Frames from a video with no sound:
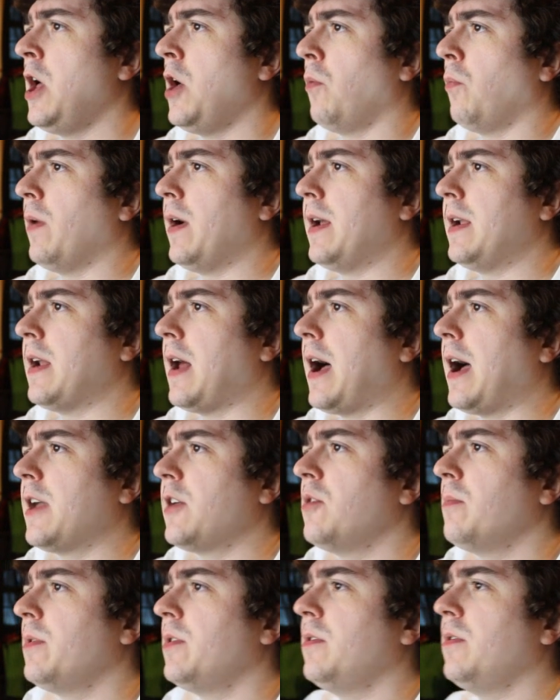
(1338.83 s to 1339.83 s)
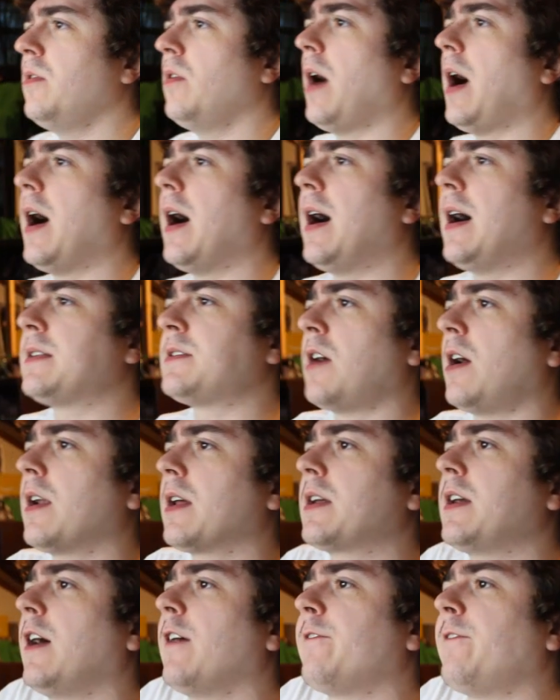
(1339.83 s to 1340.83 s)
When Ayumu uh,
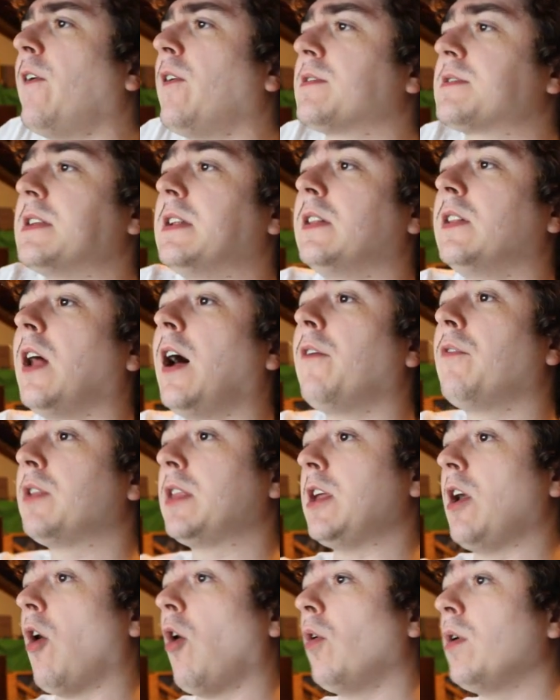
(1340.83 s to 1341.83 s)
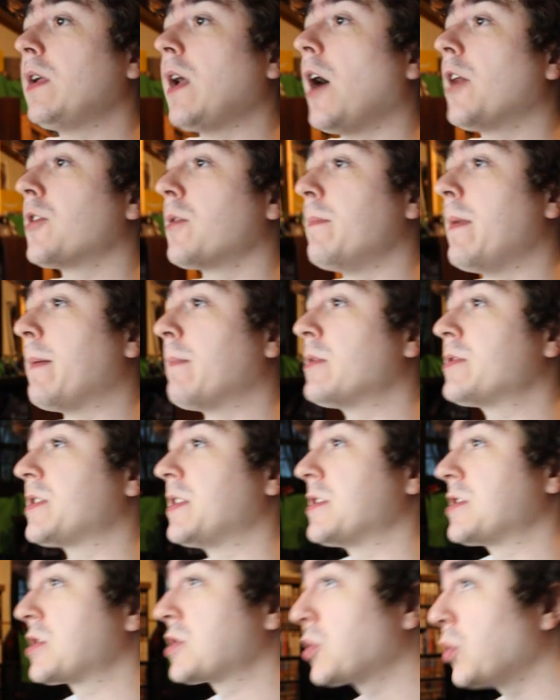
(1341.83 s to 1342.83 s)
Tanaka falls in love with the only other members of
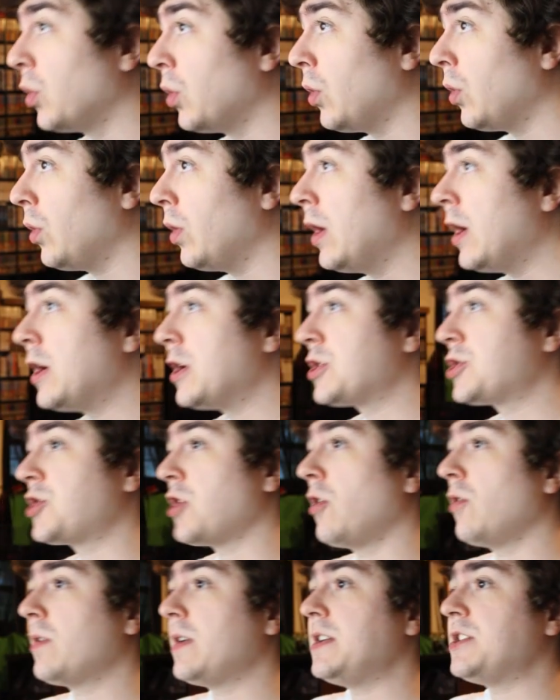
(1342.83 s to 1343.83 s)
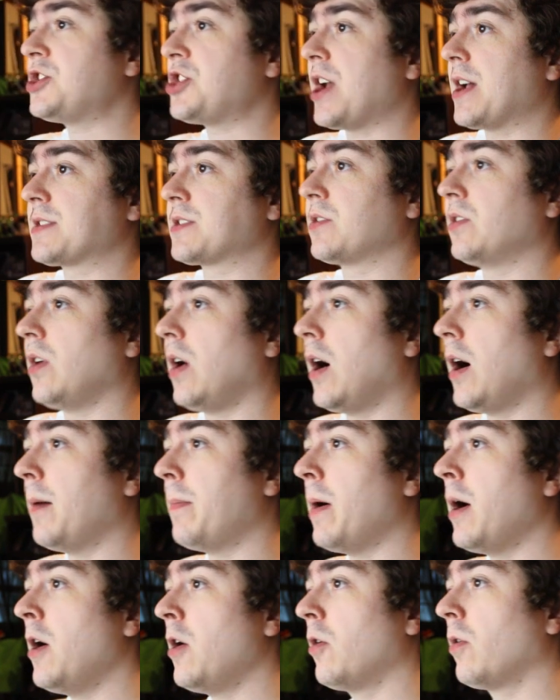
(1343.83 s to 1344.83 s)
the school, Shogi Chess
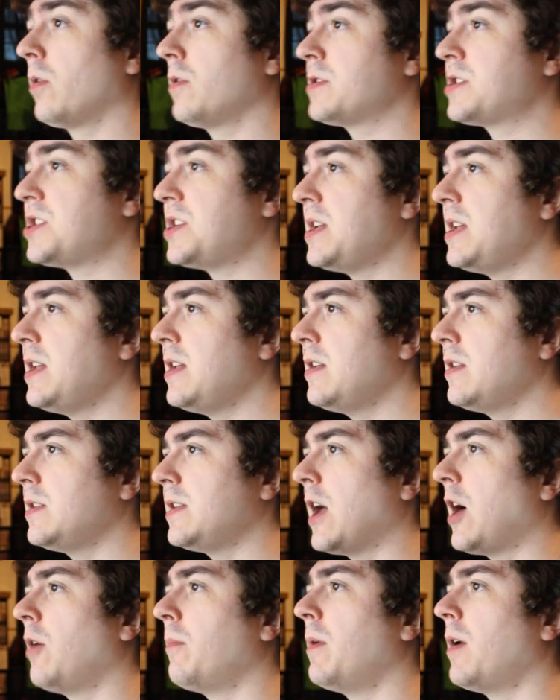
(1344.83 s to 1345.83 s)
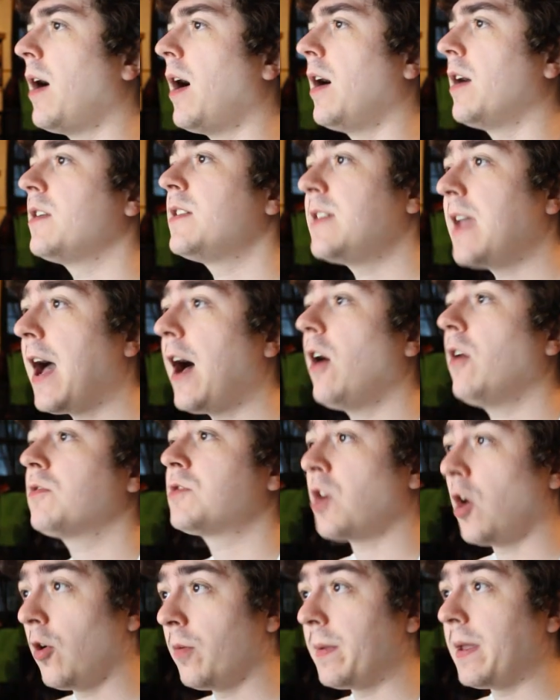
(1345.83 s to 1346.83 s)
Club, Urushi Yam- uh,
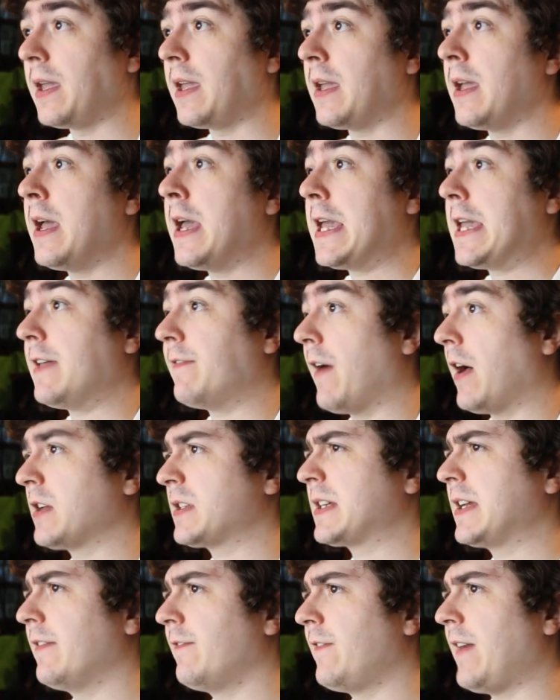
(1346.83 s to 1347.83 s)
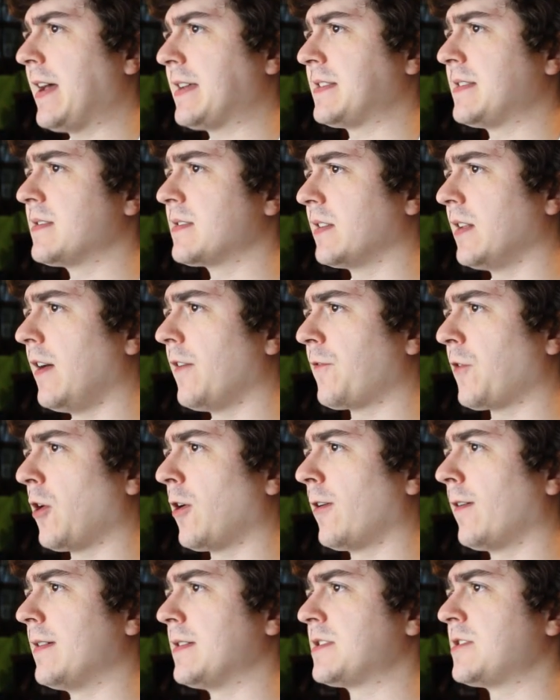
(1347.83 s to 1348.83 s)
he vows to confess his love for
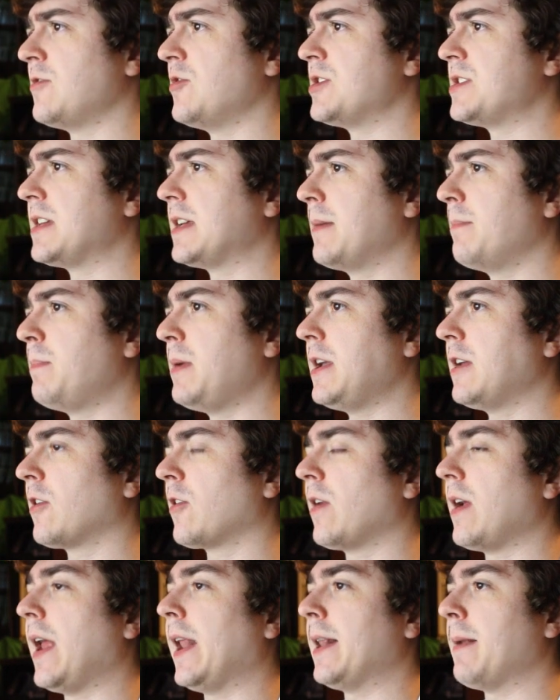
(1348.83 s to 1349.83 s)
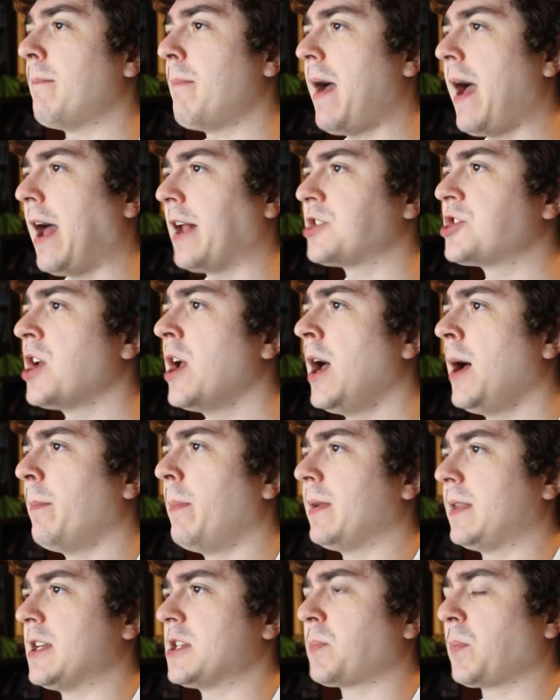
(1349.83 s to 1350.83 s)
her as soon as he can beat her in the match,
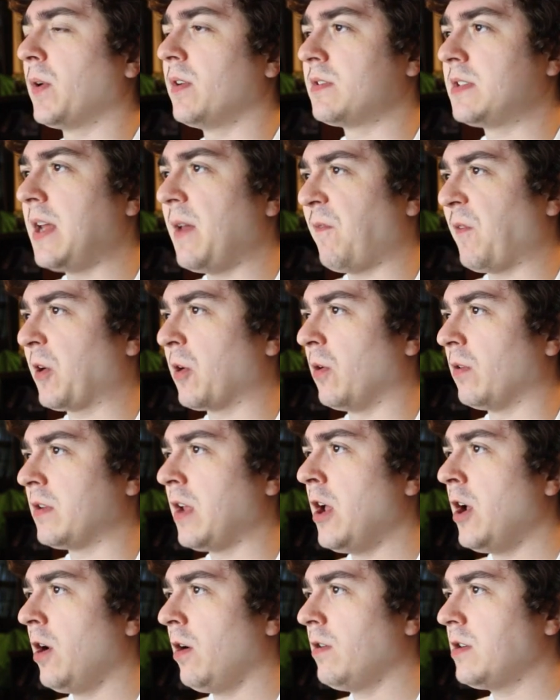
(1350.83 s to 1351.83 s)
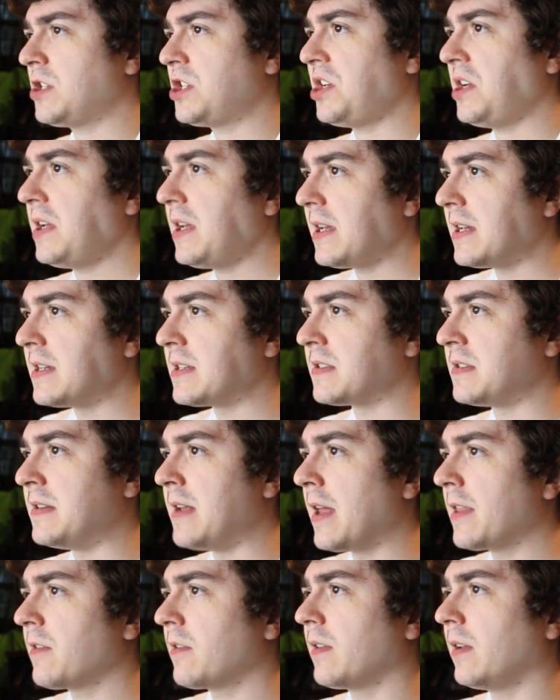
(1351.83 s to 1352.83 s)
but this proves difficult. Urushi is
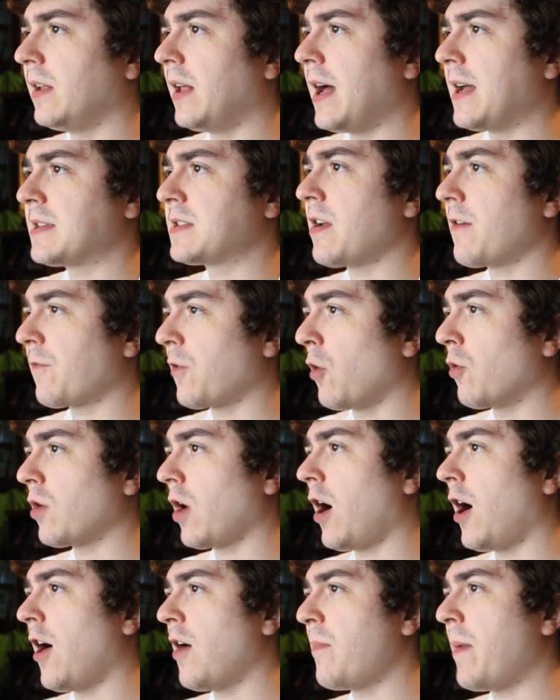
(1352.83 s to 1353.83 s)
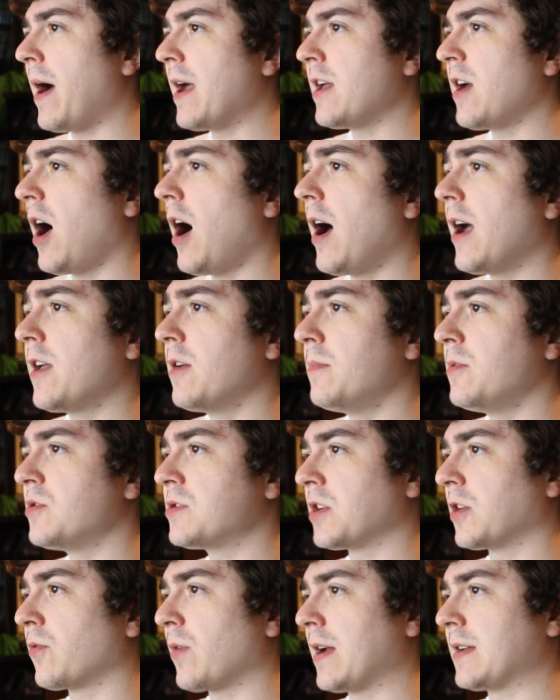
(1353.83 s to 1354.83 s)
nevertheless thrown off by
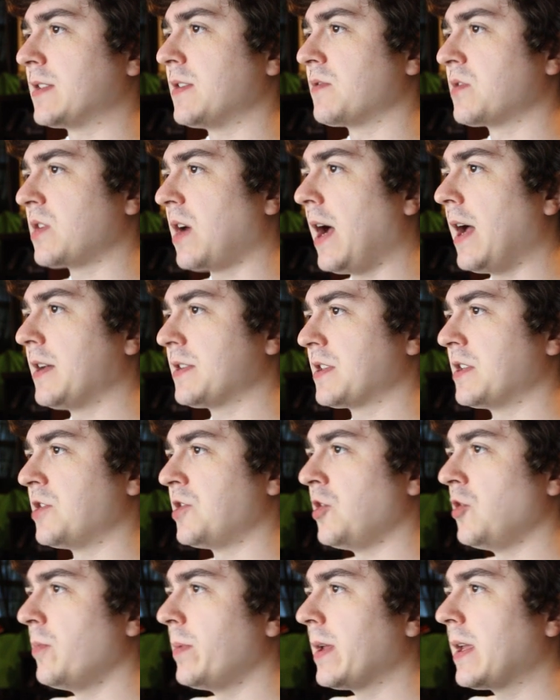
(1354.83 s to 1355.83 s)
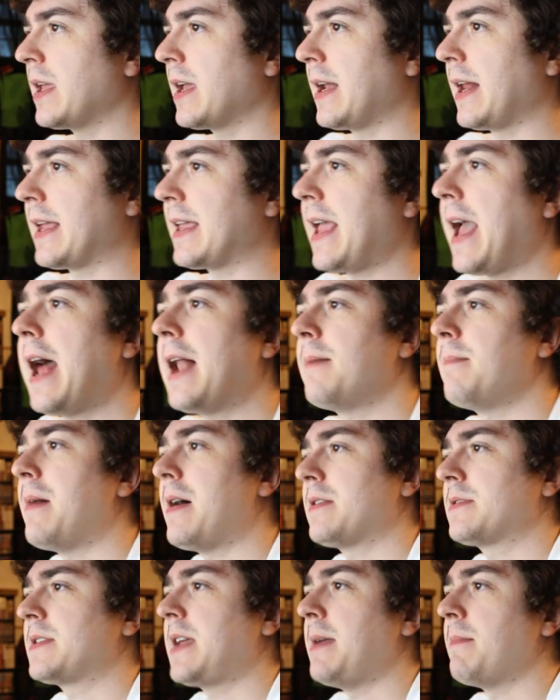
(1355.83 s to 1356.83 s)
Ayumu's aggressive styles. The two begin a cat and
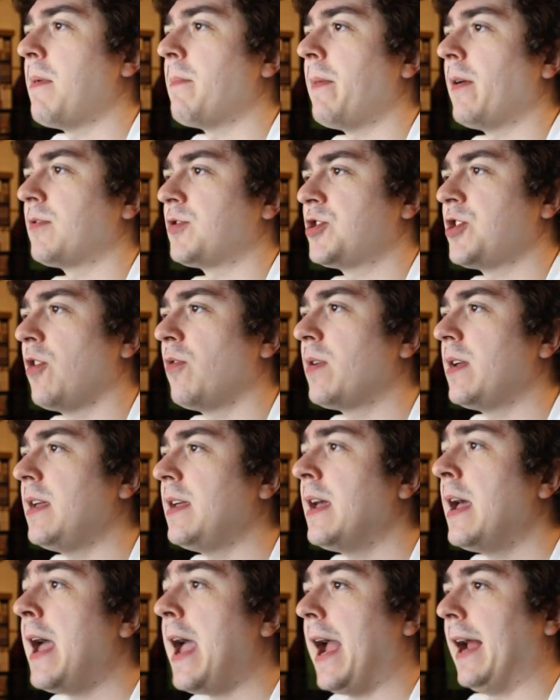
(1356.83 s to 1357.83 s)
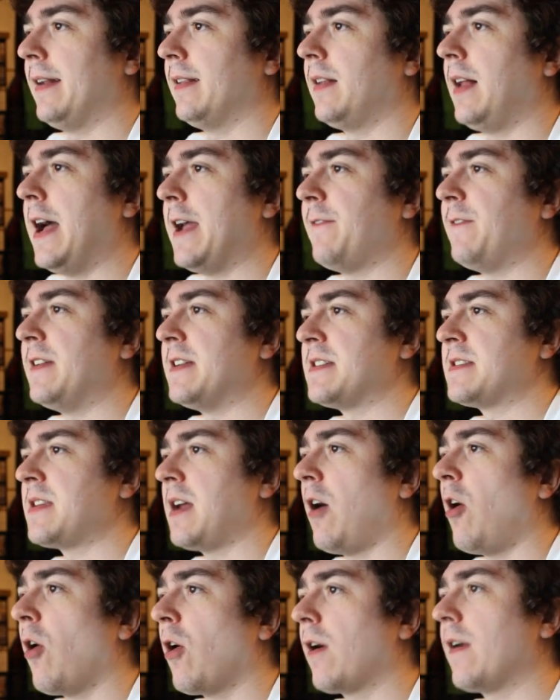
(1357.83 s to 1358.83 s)
mouse game of both Shogi and life in this
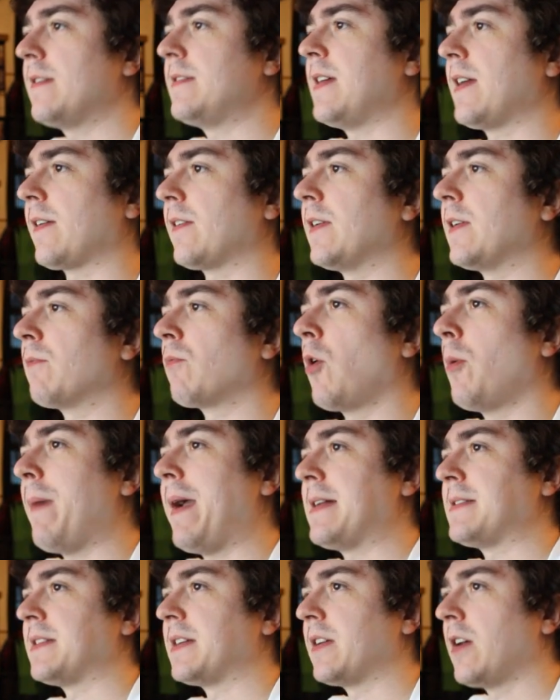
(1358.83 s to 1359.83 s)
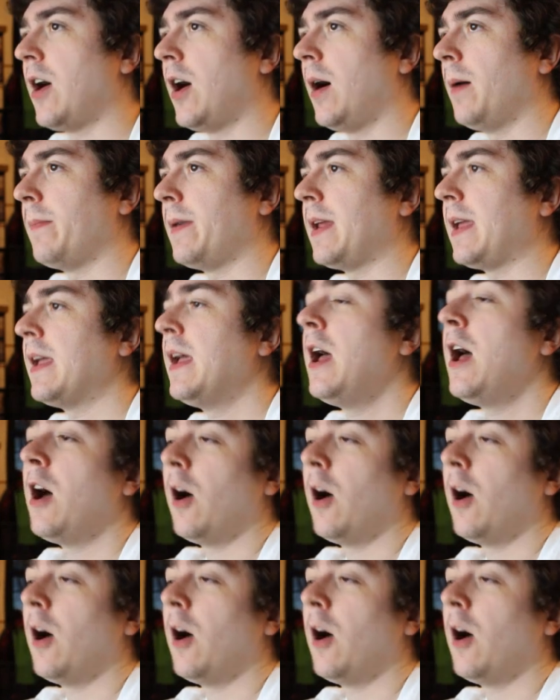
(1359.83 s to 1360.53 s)
heart-tickling romantic comedy.